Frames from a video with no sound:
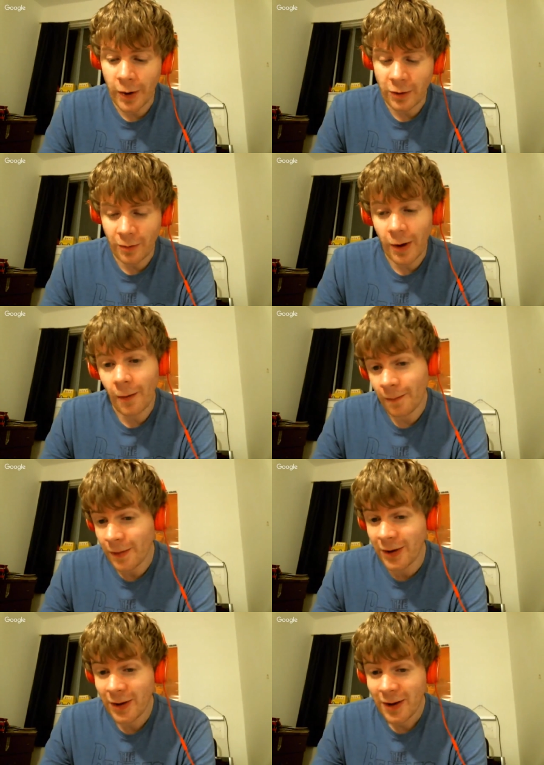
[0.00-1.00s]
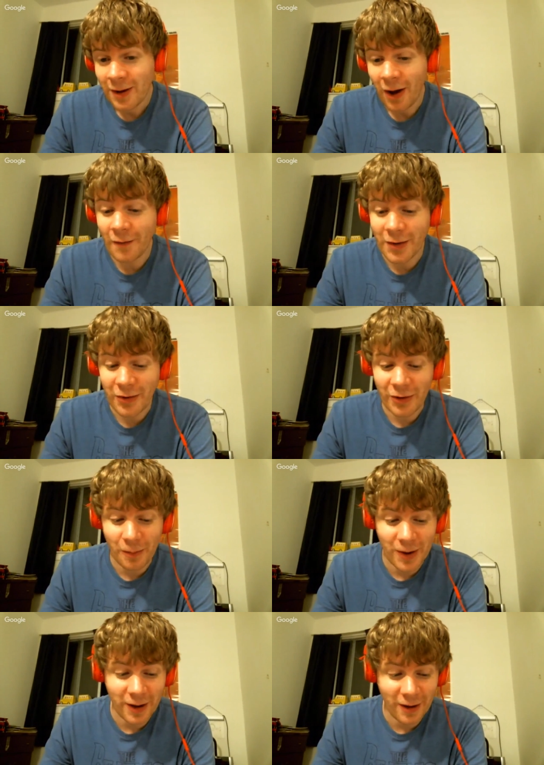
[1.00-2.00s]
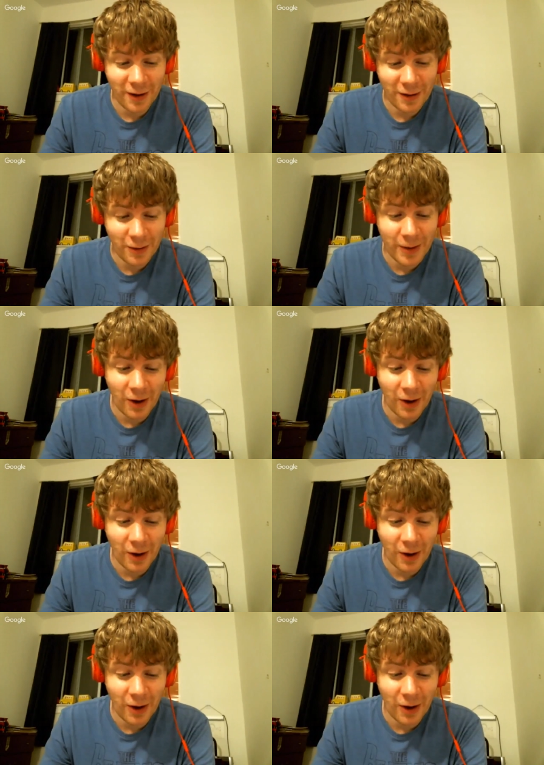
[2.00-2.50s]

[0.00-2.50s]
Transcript: going to, well, obviously the big